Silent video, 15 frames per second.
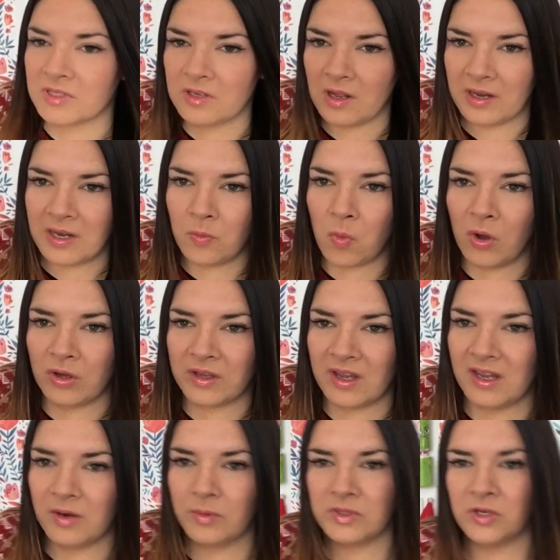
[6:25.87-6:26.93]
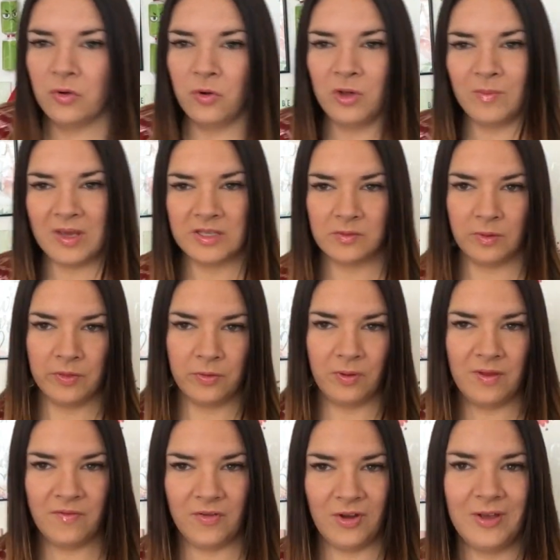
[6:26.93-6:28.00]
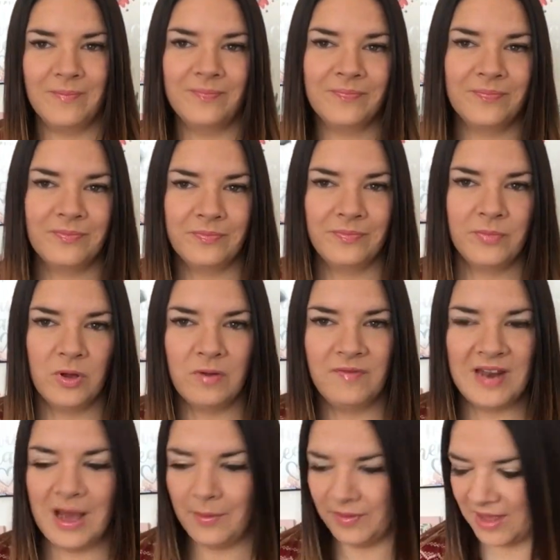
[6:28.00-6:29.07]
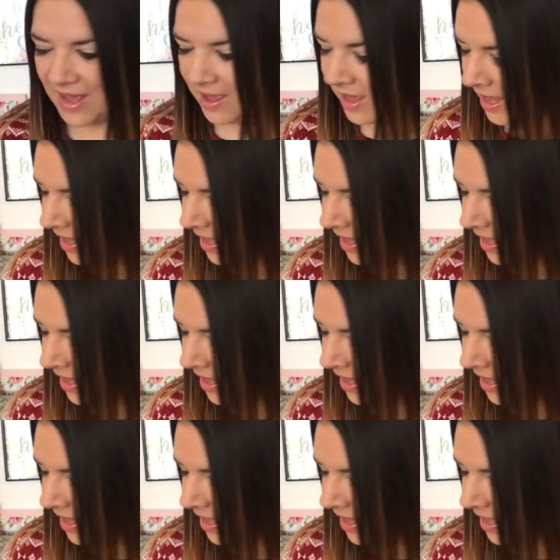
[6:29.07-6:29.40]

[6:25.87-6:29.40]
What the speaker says: was slightly wonky and it was annoying me. So I thought if I put a flower there,